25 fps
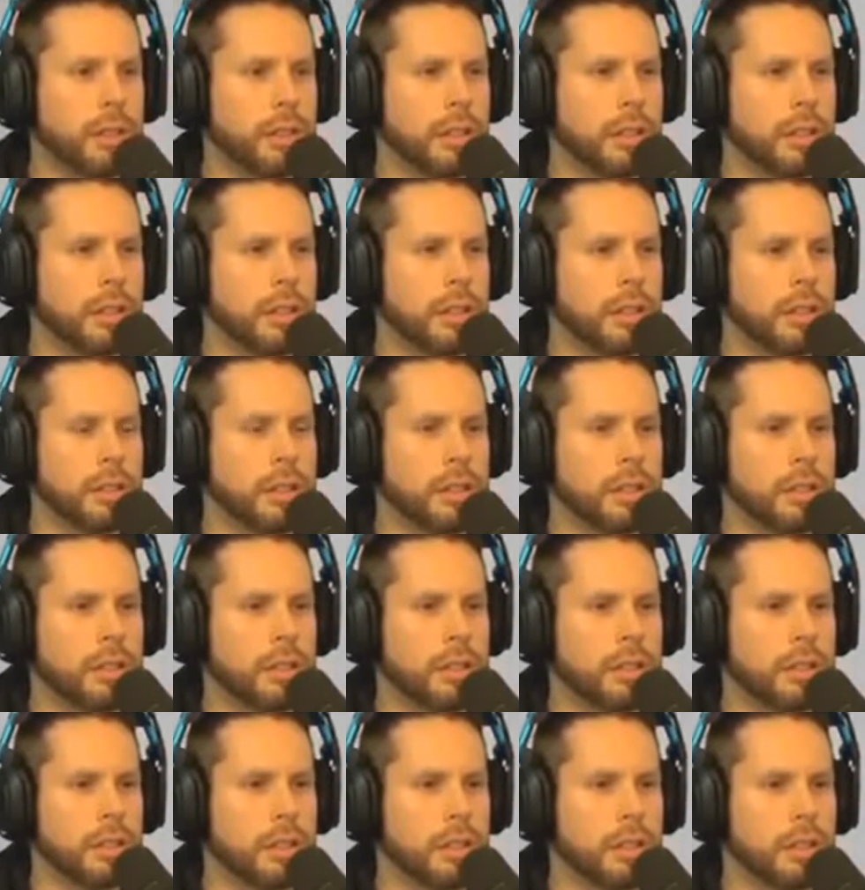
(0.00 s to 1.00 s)

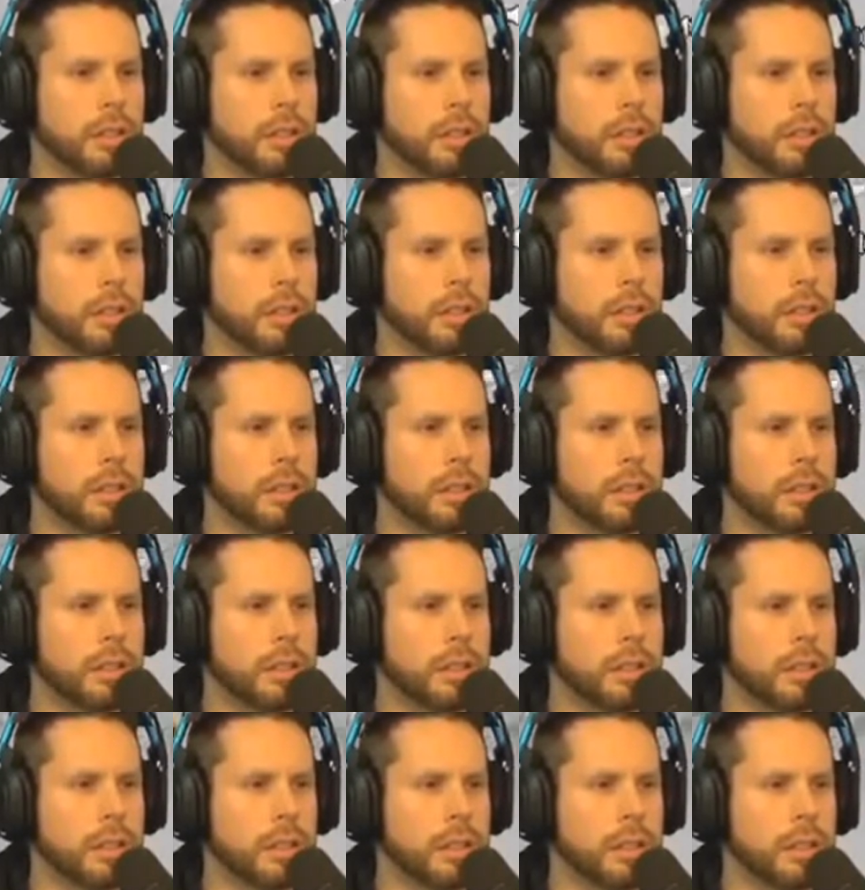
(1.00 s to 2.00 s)

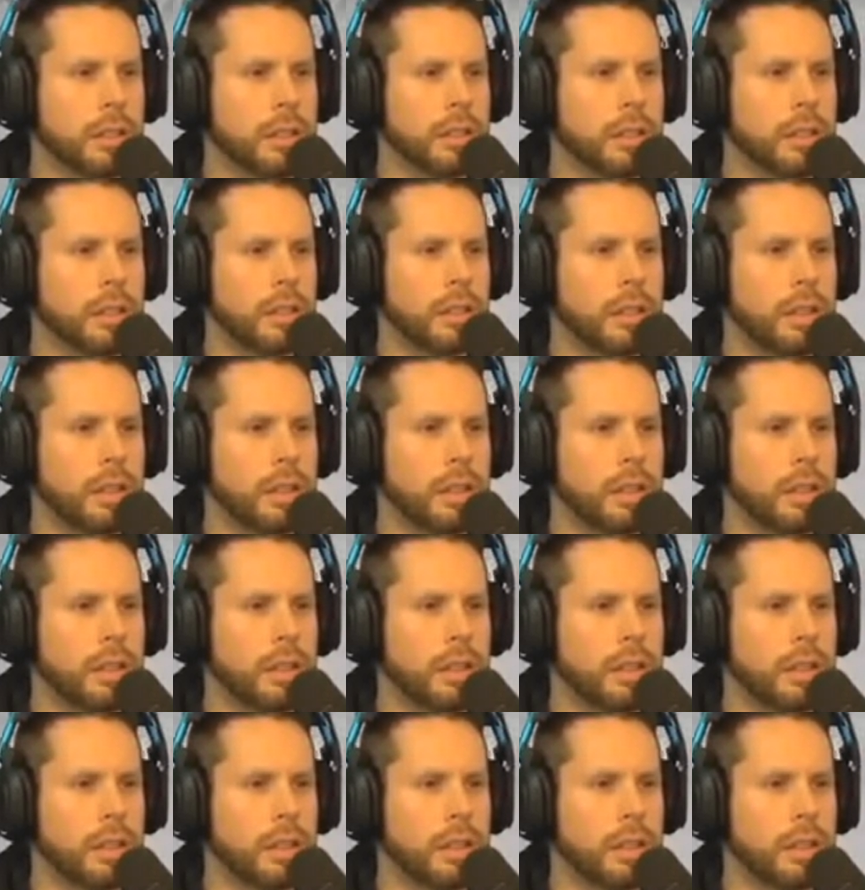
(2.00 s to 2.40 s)
[no speech]